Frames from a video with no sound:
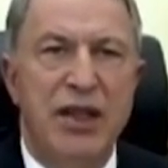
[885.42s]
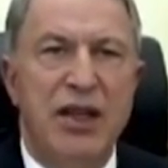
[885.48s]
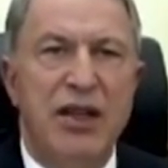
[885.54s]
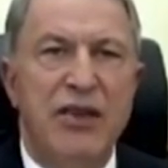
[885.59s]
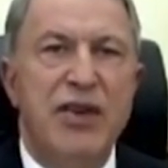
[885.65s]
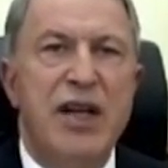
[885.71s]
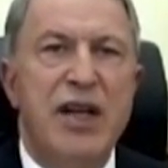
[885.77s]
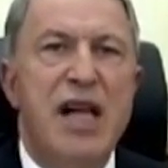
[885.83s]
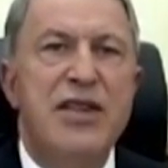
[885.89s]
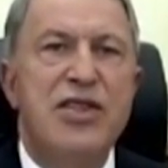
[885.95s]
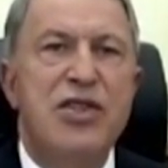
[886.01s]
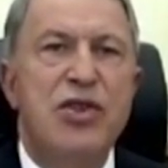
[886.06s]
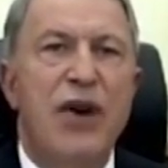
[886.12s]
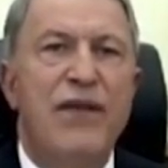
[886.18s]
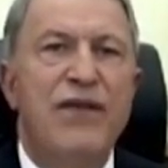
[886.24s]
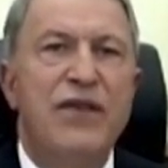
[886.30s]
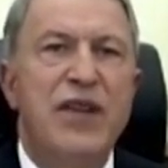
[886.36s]
regardless
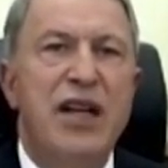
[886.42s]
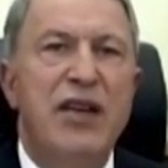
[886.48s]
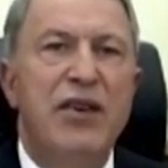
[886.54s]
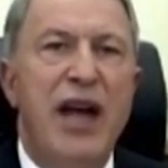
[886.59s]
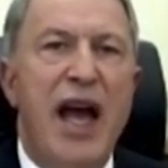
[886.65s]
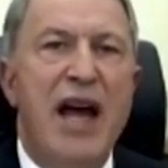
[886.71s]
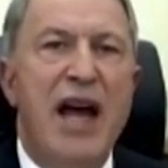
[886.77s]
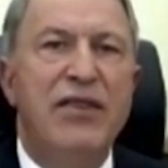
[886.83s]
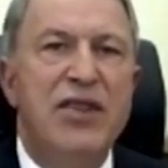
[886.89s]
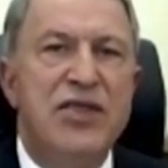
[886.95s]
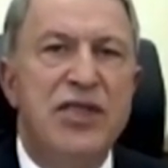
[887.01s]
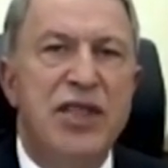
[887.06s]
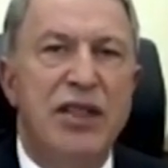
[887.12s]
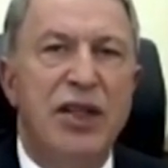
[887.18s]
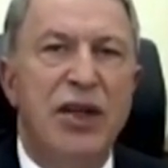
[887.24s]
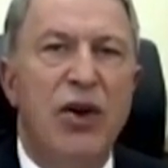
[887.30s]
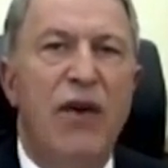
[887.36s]
of their
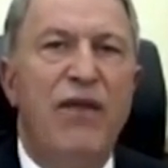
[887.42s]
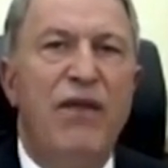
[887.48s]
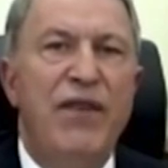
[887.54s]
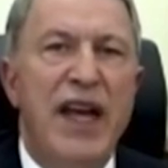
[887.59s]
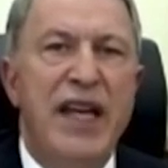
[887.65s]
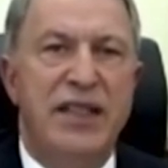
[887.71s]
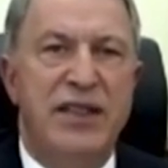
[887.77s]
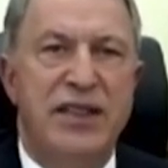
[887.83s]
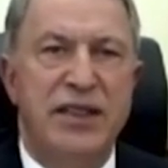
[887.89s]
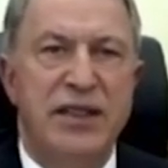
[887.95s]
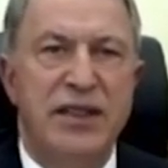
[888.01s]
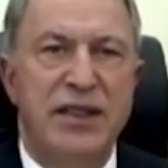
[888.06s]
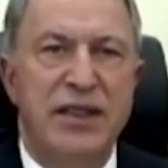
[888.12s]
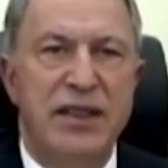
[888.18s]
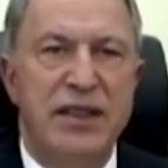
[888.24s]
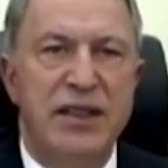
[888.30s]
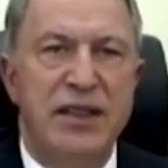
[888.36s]
ethnicity or faith,
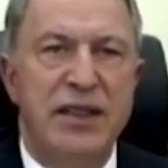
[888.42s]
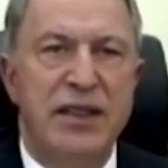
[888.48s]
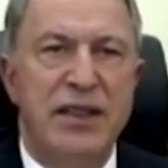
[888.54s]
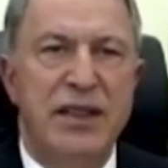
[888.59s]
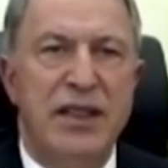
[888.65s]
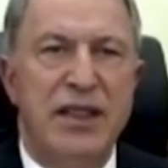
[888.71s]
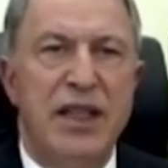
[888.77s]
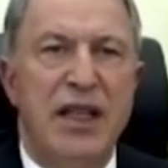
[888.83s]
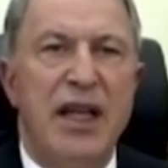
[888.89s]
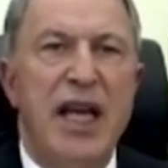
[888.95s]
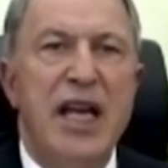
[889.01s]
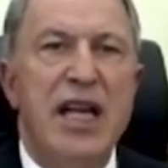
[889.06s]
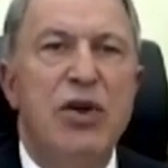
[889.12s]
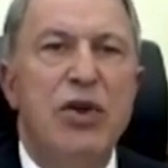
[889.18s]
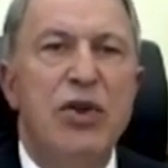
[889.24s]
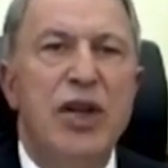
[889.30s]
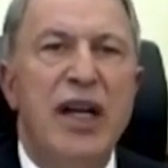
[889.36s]

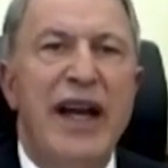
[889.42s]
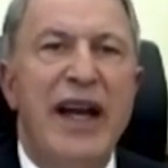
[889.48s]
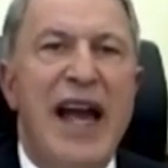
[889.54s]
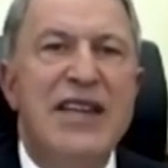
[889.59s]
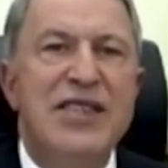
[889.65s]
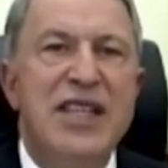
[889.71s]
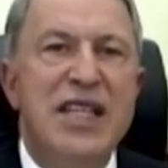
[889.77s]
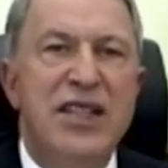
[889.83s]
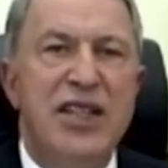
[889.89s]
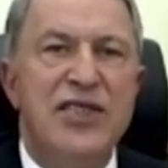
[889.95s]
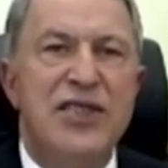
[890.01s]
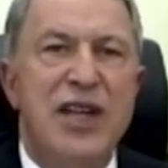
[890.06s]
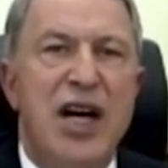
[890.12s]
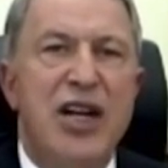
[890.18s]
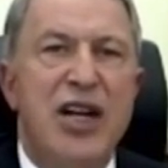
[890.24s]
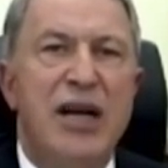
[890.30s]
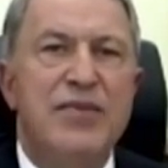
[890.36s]
including Yazidis,
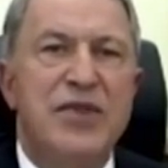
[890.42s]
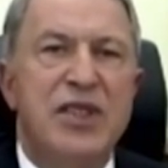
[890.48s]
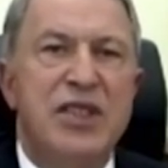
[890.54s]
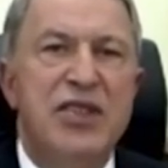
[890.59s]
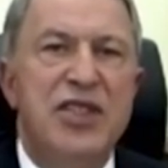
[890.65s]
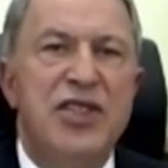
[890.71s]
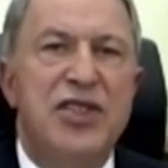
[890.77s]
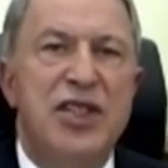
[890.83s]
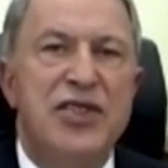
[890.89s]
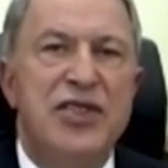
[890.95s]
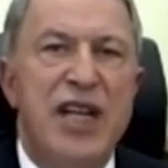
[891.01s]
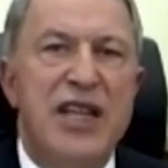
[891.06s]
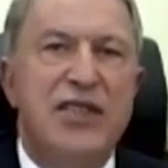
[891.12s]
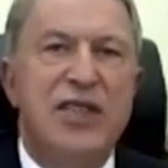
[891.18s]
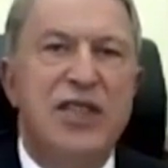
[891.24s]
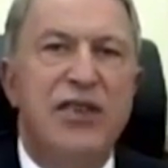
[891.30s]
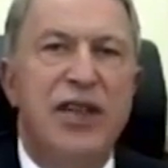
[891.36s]
Arabs, Christians,
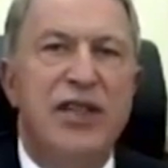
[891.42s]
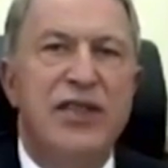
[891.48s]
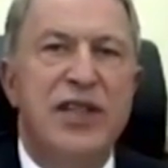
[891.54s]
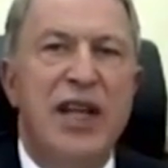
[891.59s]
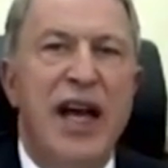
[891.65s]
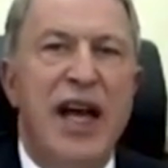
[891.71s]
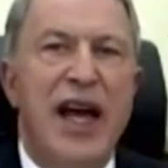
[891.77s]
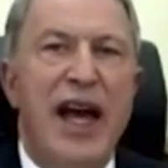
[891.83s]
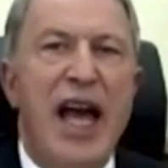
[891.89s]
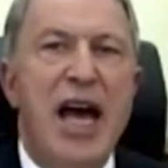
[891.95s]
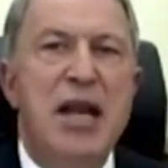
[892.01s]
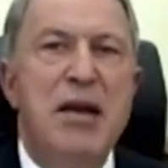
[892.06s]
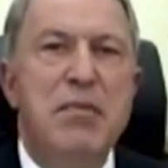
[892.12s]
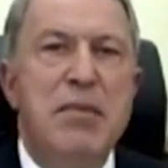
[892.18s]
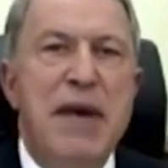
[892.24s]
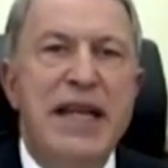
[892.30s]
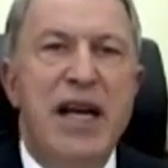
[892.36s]
Assyrians, and
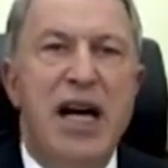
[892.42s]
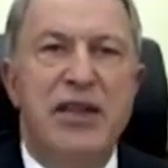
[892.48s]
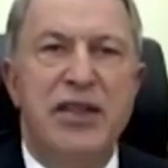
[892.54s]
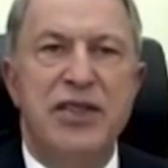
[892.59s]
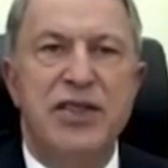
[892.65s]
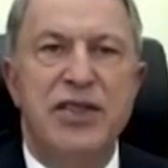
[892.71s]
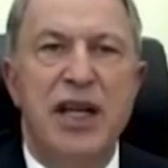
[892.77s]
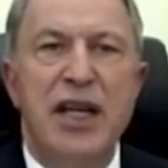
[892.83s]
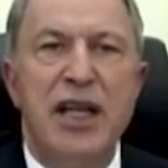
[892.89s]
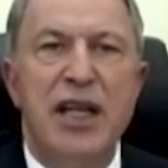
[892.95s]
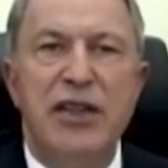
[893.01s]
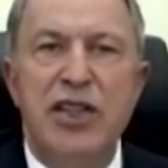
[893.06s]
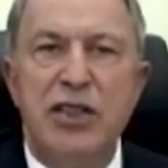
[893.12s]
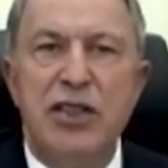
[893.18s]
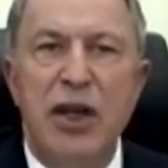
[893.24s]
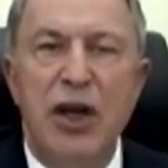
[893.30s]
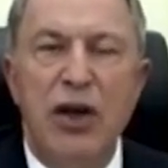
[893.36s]
many others.
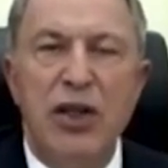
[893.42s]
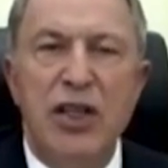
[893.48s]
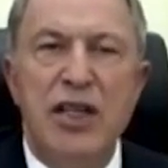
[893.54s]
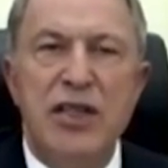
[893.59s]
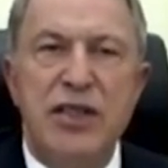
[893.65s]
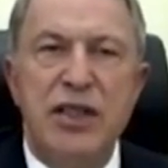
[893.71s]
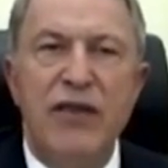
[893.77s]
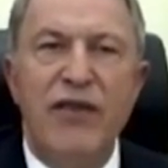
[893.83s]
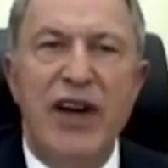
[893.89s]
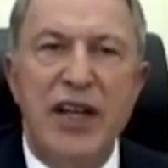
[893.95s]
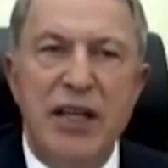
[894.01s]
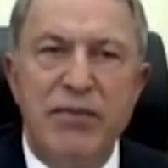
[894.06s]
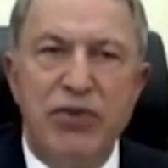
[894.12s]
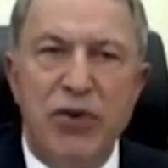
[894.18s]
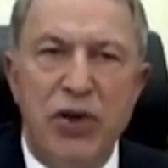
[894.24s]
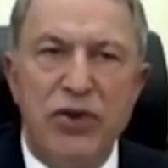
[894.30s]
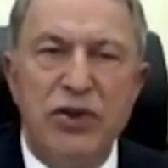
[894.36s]
This is very
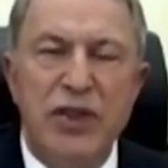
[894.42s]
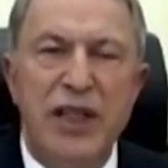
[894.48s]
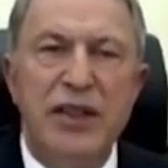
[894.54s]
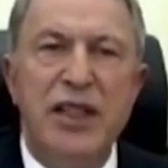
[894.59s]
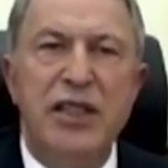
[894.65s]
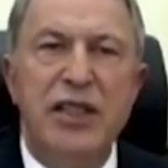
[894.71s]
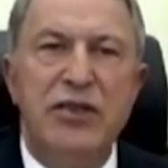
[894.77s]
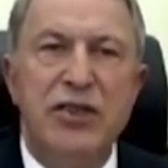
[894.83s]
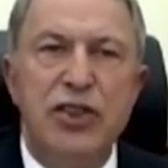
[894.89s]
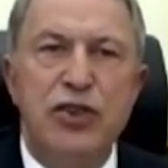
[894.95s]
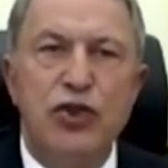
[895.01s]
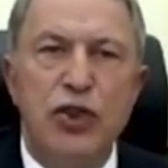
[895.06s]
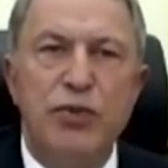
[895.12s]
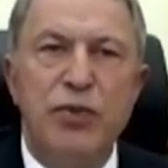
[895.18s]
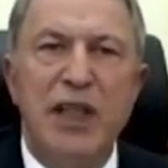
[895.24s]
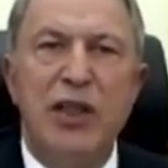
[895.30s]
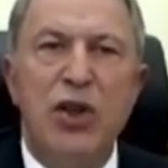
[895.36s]
important, and this
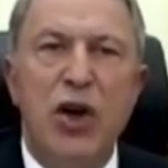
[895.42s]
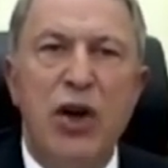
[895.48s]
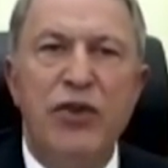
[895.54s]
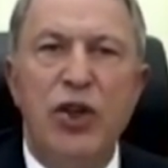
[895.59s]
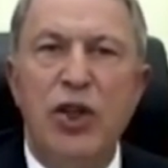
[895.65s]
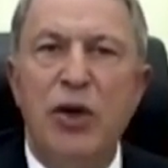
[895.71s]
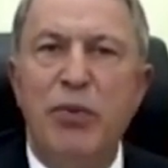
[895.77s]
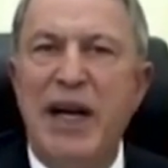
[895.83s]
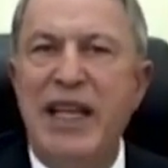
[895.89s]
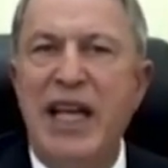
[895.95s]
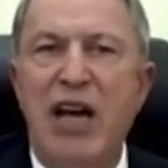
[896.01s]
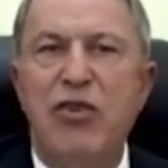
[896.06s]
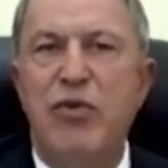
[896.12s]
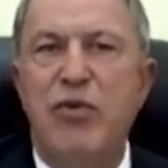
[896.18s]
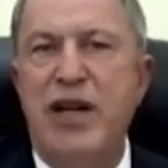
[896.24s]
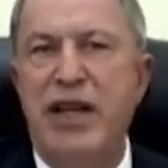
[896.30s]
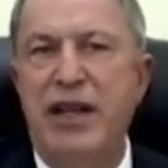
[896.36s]
should be known by
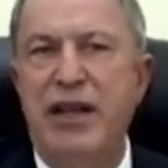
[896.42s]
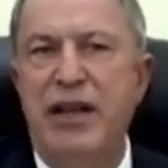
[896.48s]
everybody.